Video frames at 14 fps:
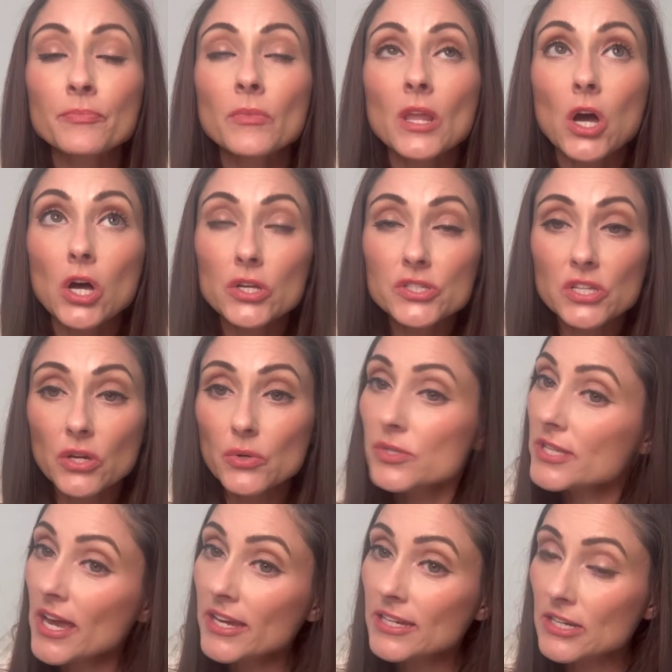Also,
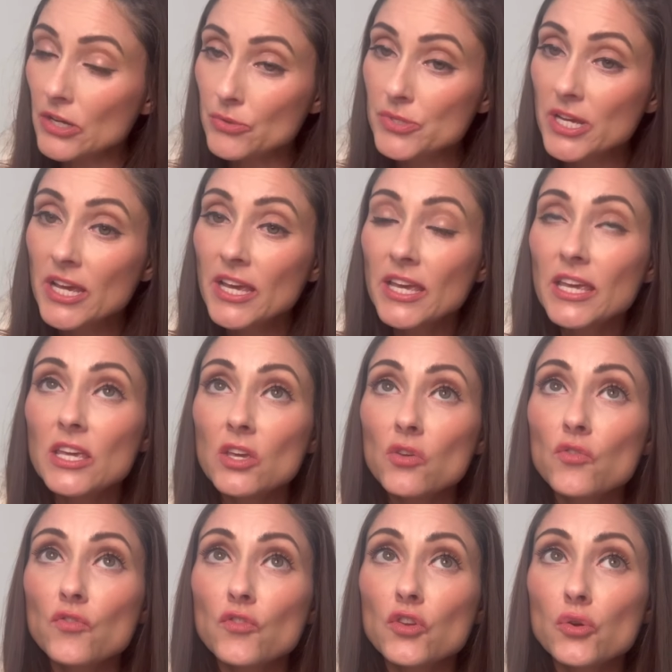side note,
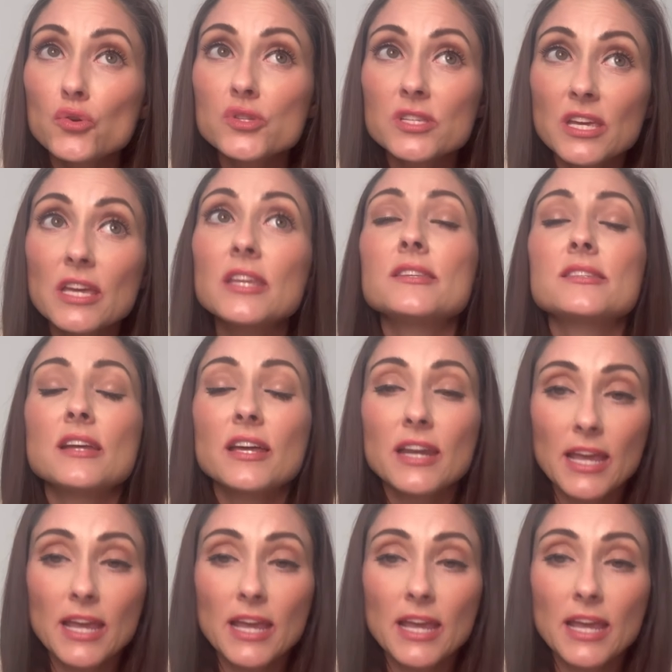if your skin is not